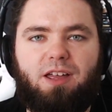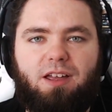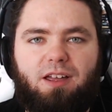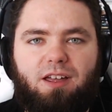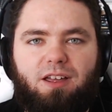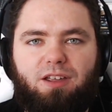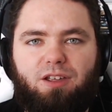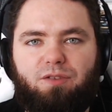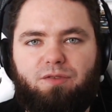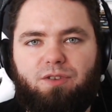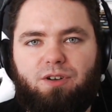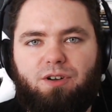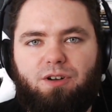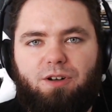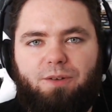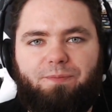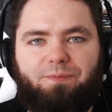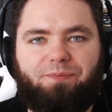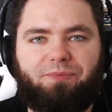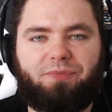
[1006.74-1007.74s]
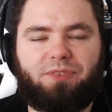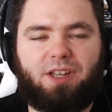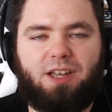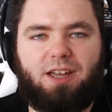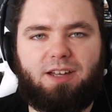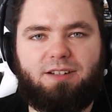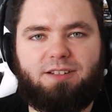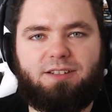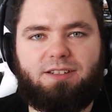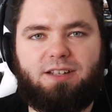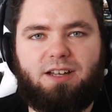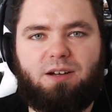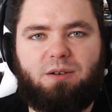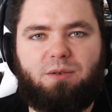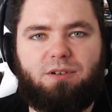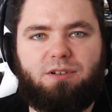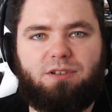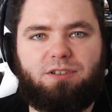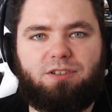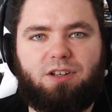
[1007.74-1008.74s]
You've got
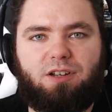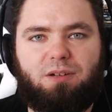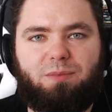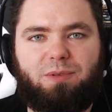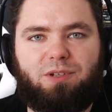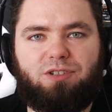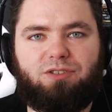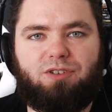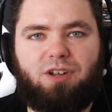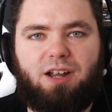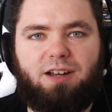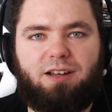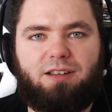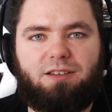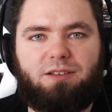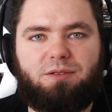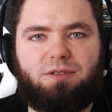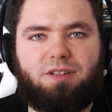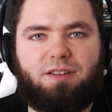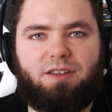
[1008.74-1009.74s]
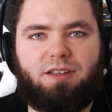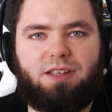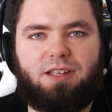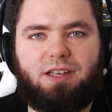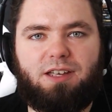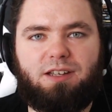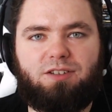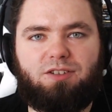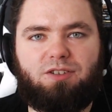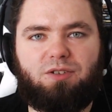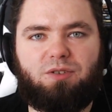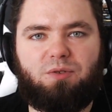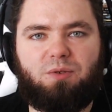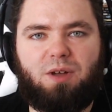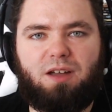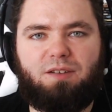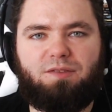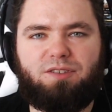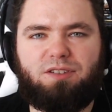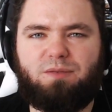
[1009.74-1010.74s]
Hanazawa is going to be training those other kids who
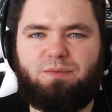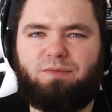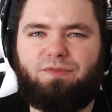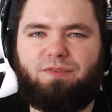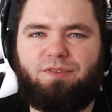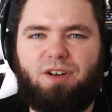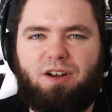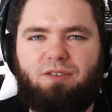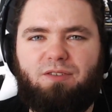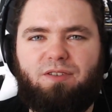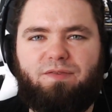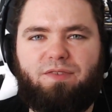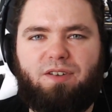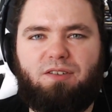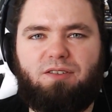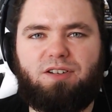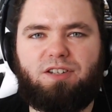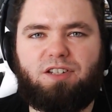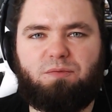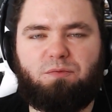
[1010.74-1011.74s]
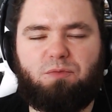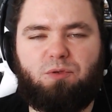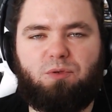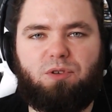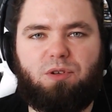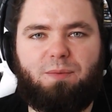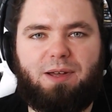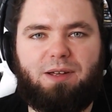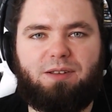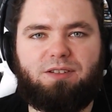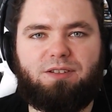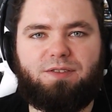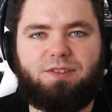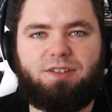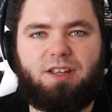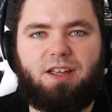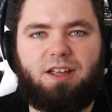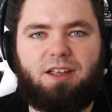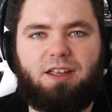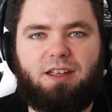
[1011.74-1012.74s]
have some very small amounts of
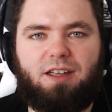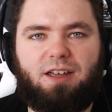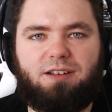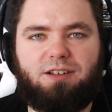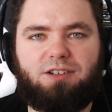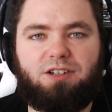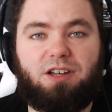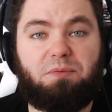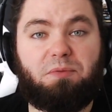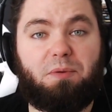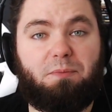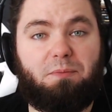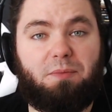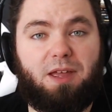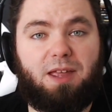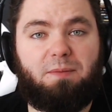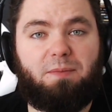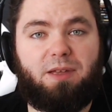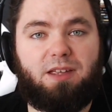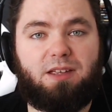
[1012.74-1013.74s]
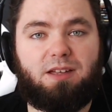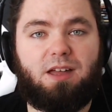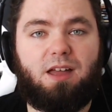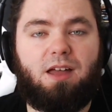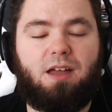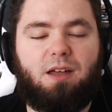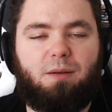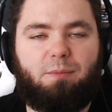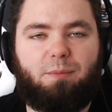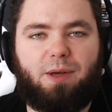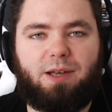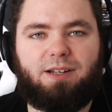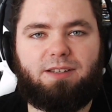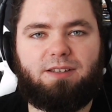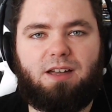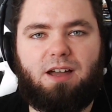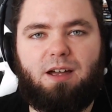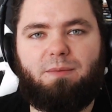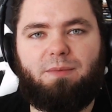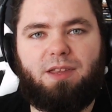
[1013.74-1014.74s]
psychic energy, but maybe by the
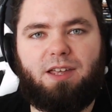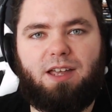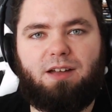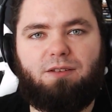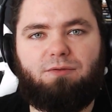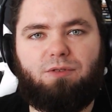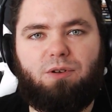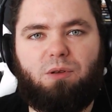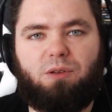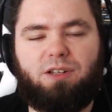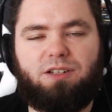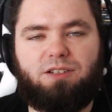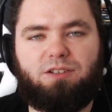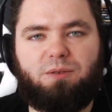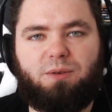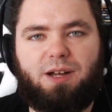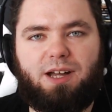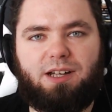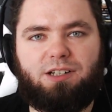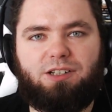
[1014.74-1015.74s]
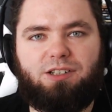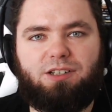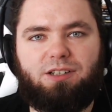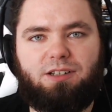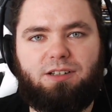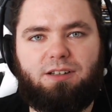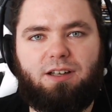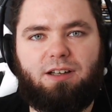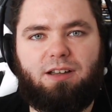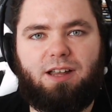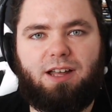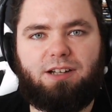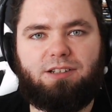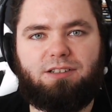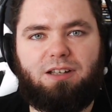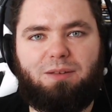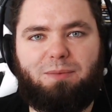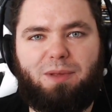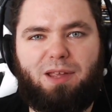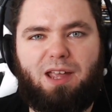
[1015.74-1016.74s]
time they get rolled into action, they'll
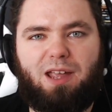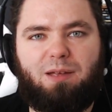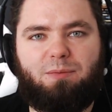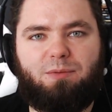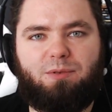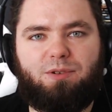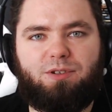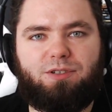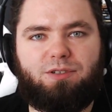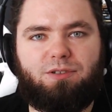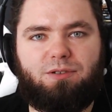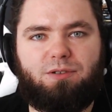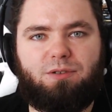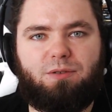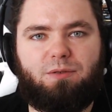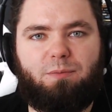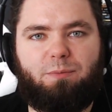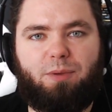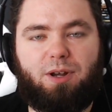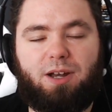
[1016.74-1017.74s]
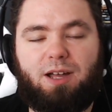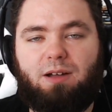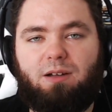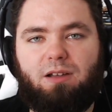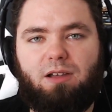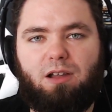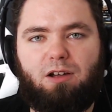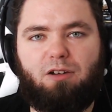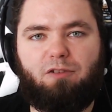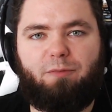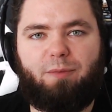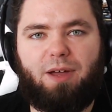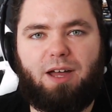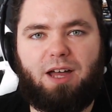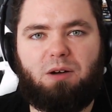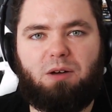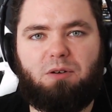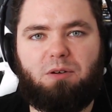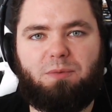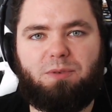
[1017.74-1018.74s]
actually be able to put out a lot of
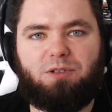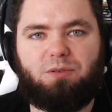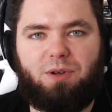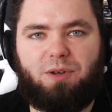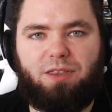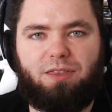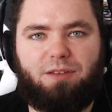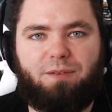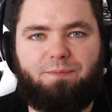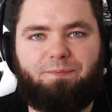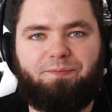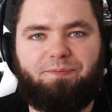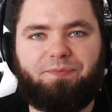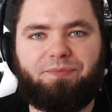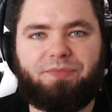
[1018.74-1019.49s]
power between them.